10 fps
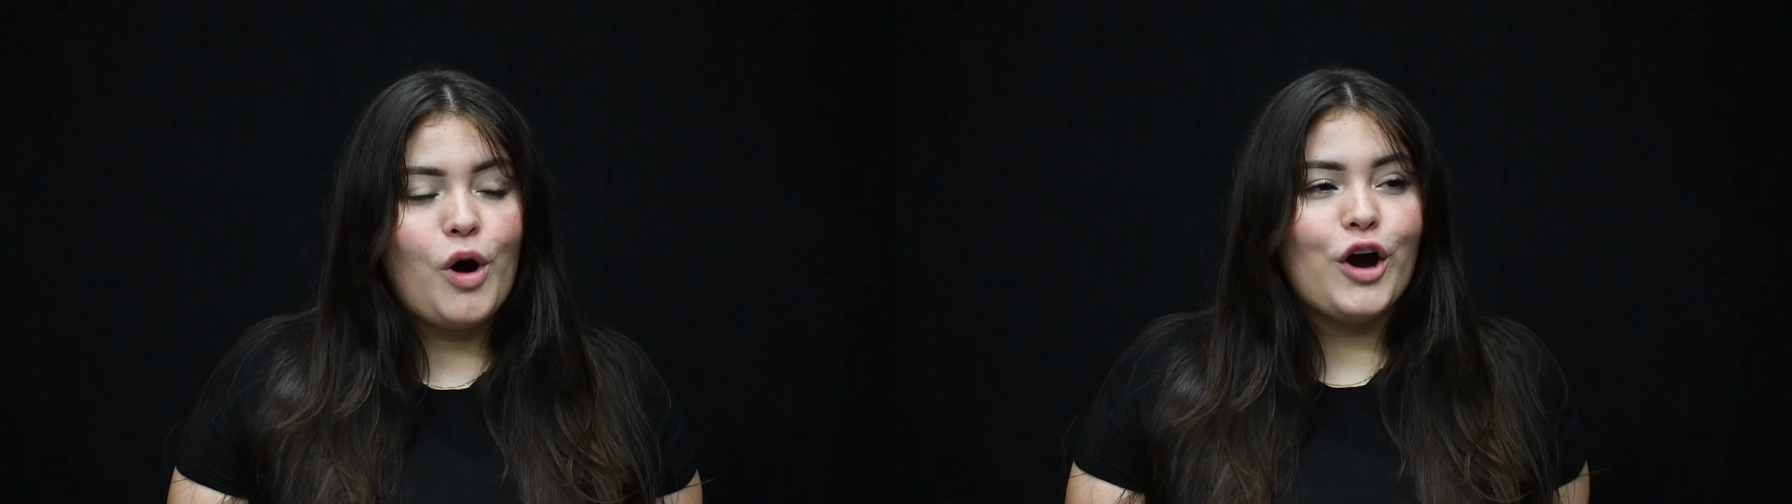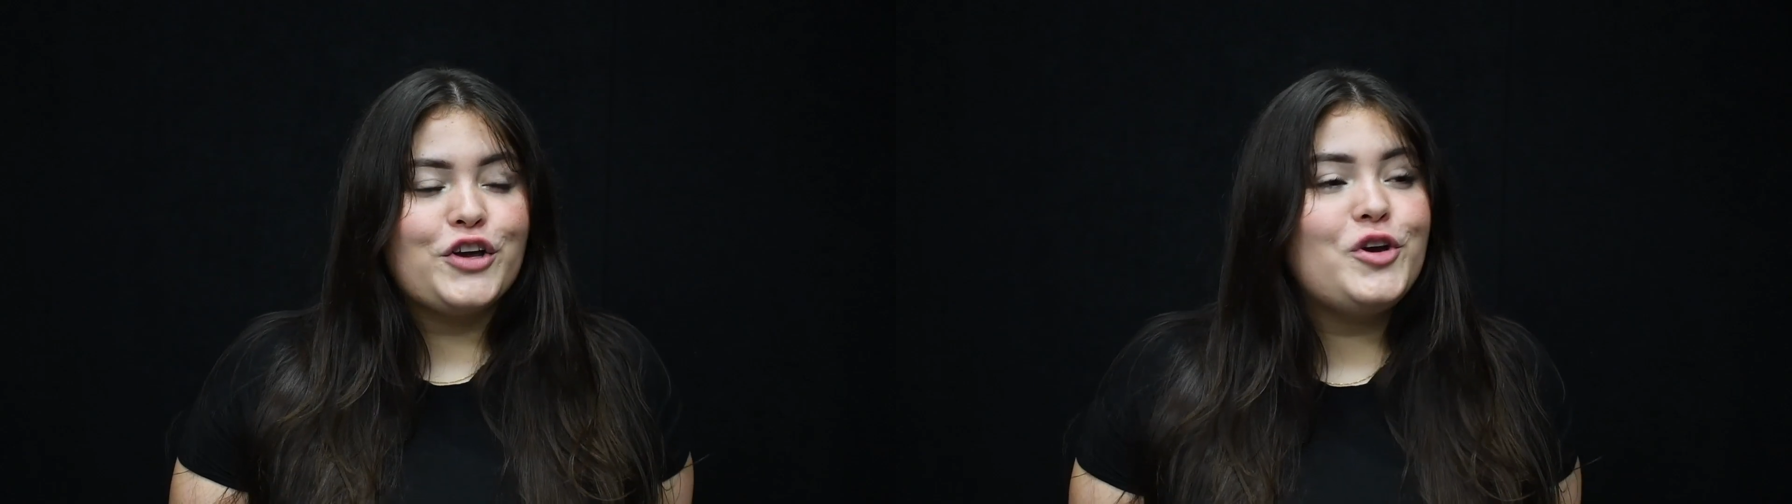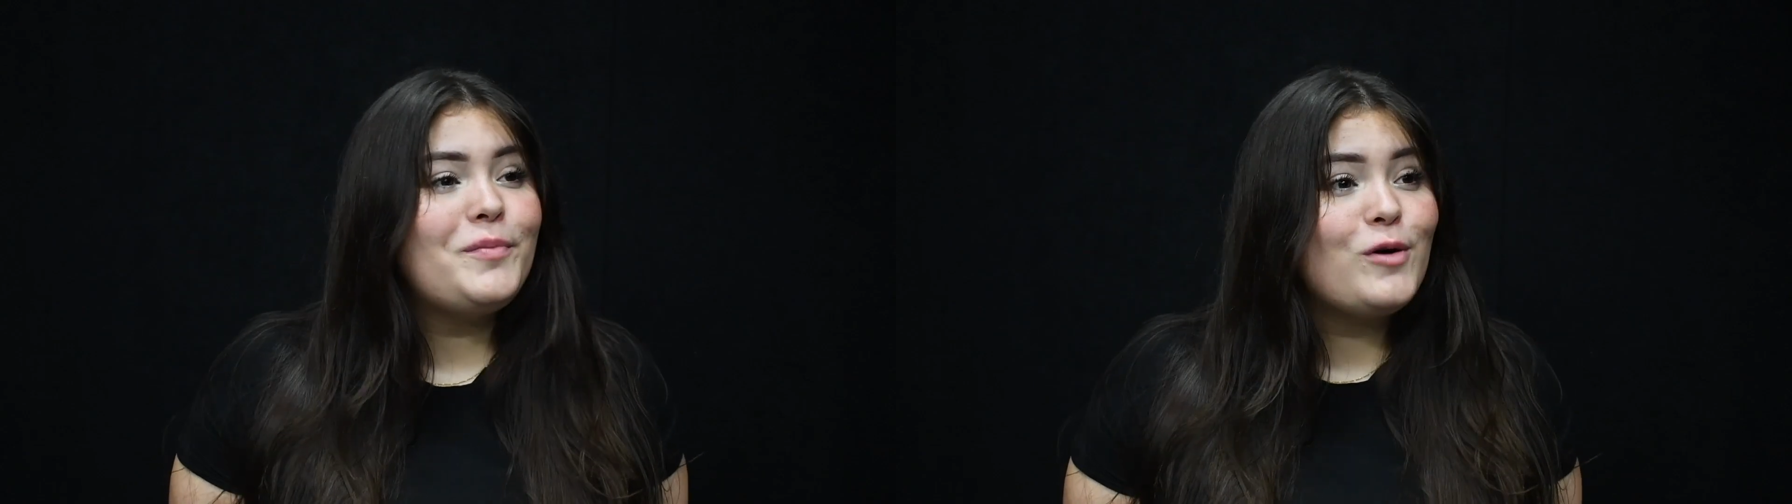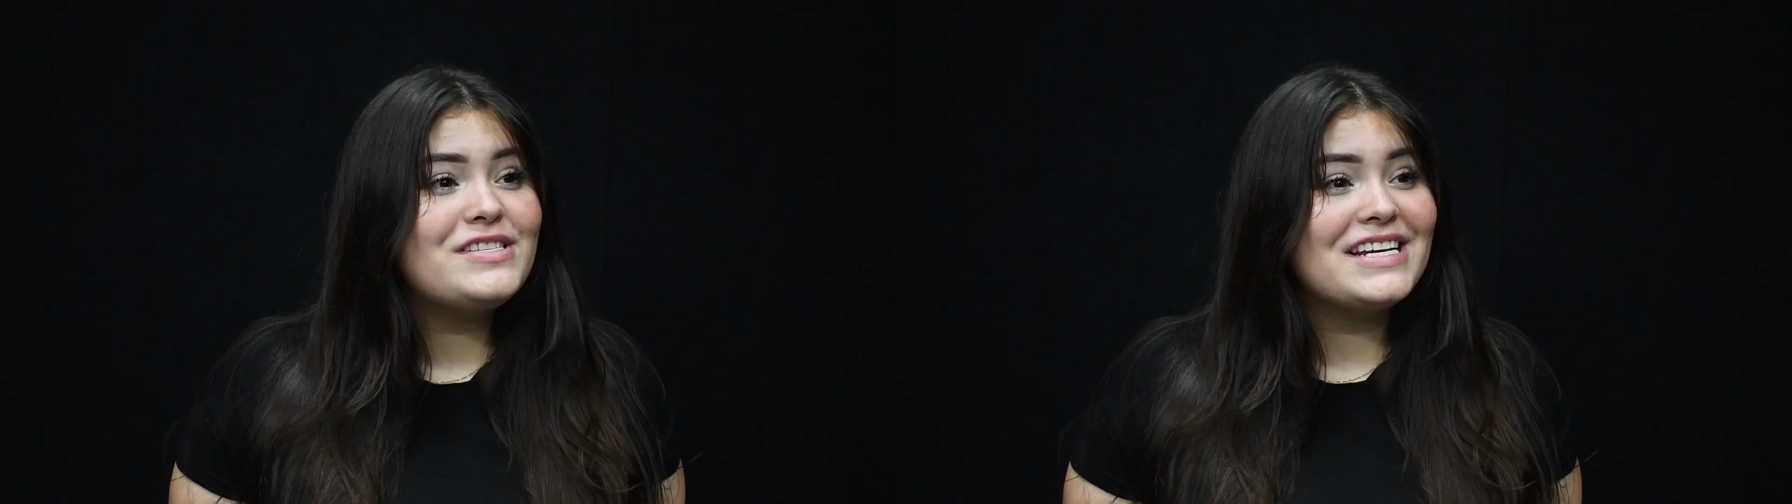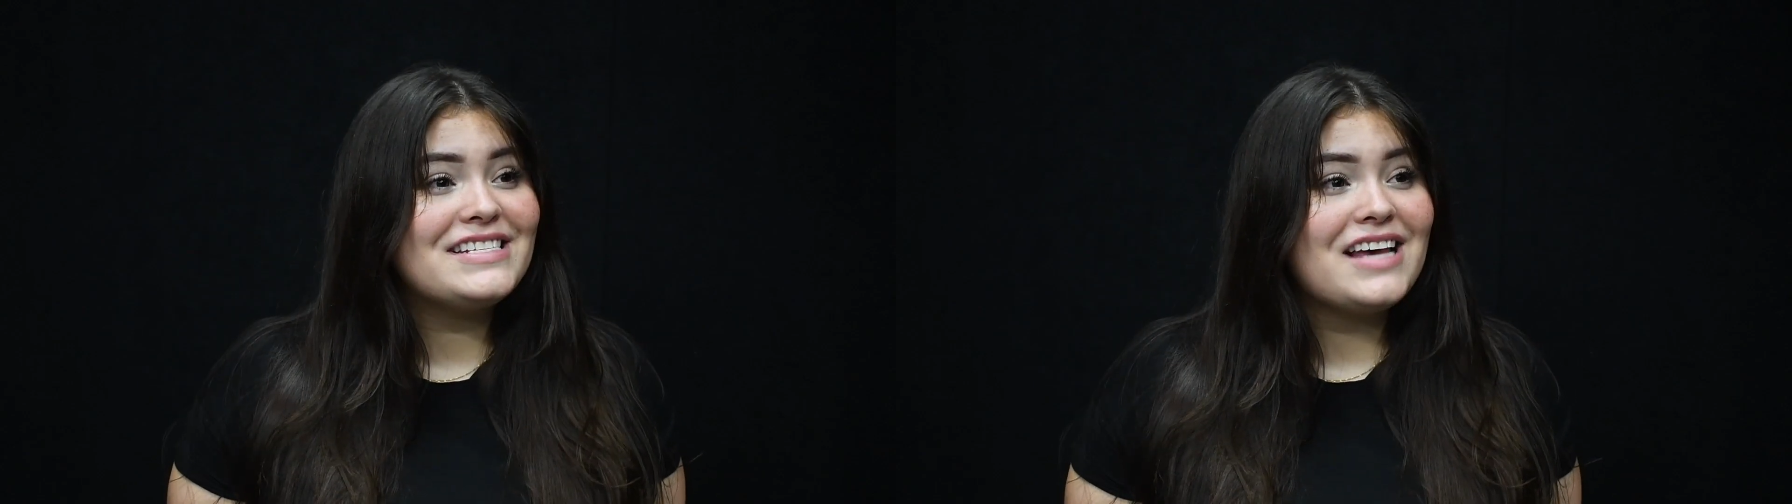are you
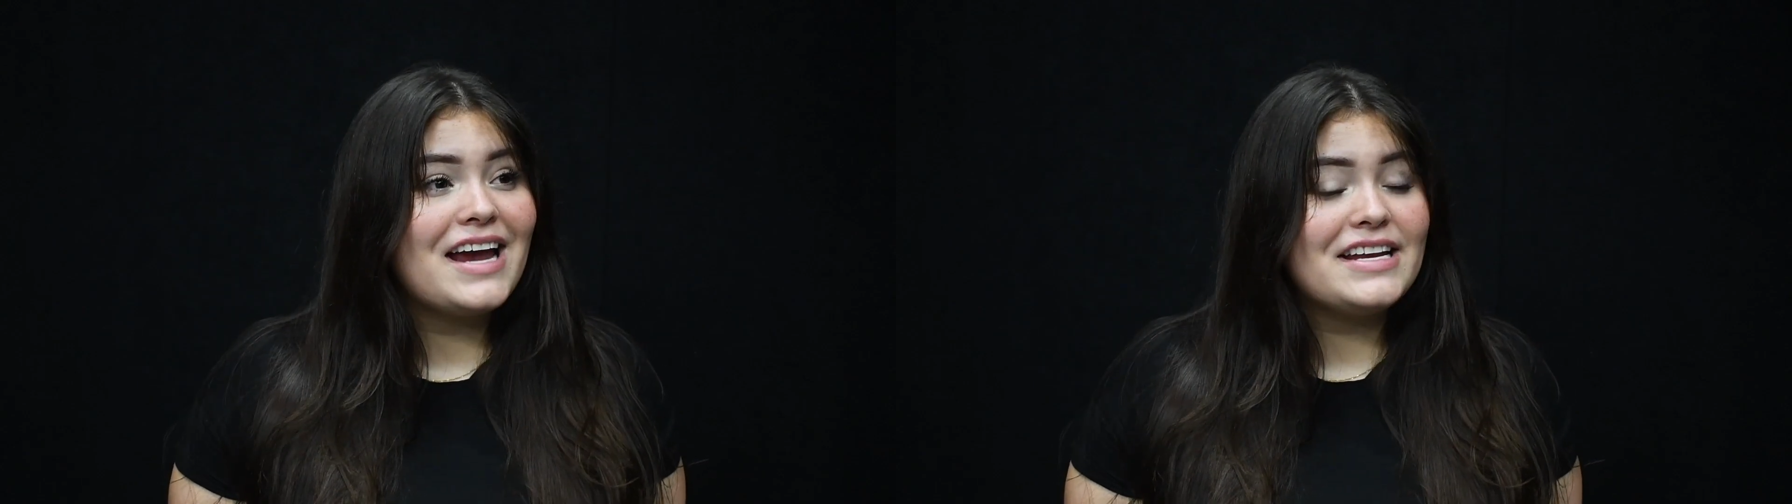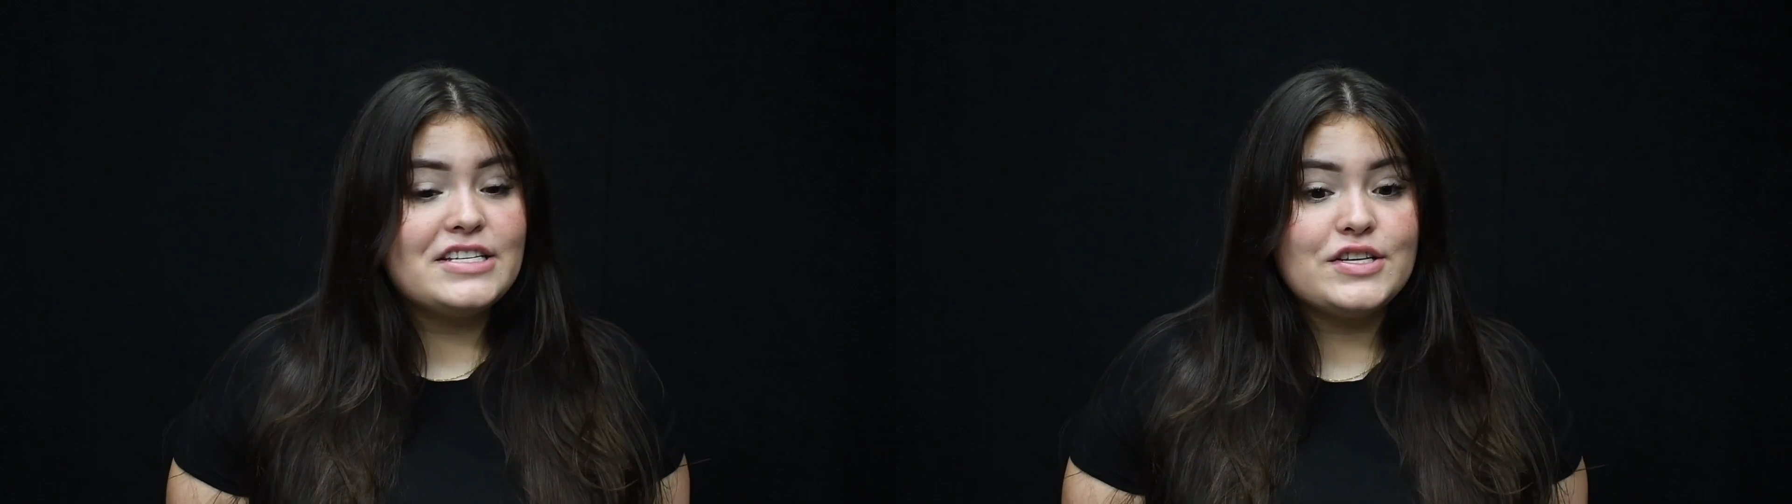most excited